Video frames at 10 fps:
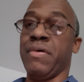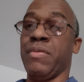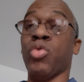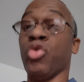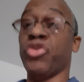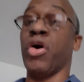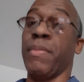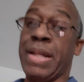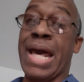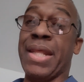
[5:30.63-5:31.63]
Rules don't
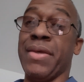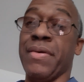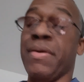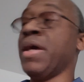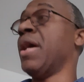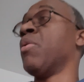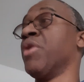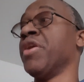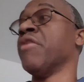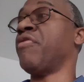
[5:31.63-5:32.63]
apply to you. And
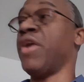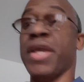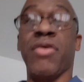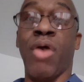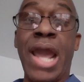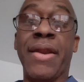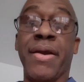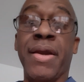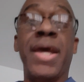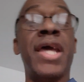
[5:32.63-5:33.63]
when you're a fucking
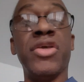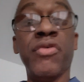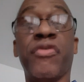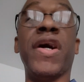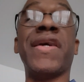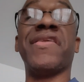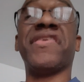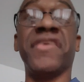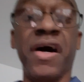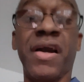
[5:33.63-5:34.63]
writer and you fucking
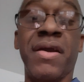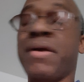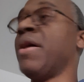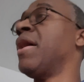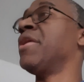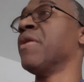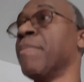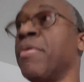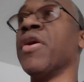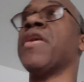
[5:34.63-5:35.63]
suck and your
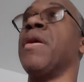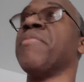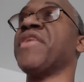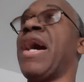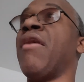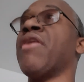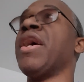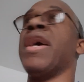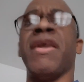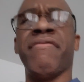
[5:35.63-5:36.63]
book comes out
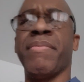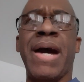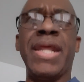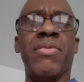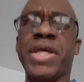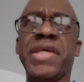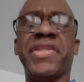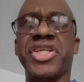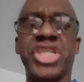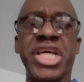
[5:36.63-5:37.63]
and everybody reads
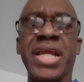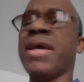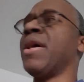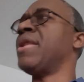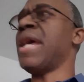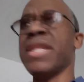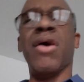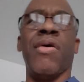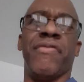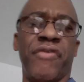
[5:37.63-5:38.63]
the shit and they
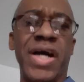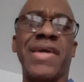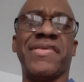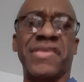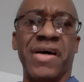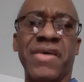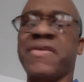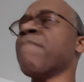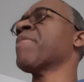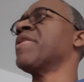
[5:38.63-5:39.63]
know it fucking sucks,
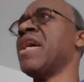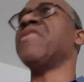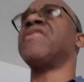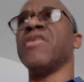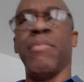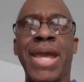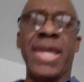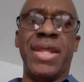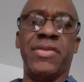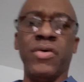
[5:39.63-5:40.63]
they still
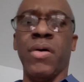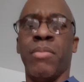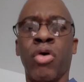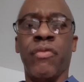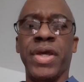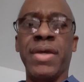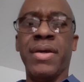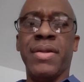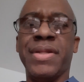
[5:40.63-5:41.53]
making it into a movie.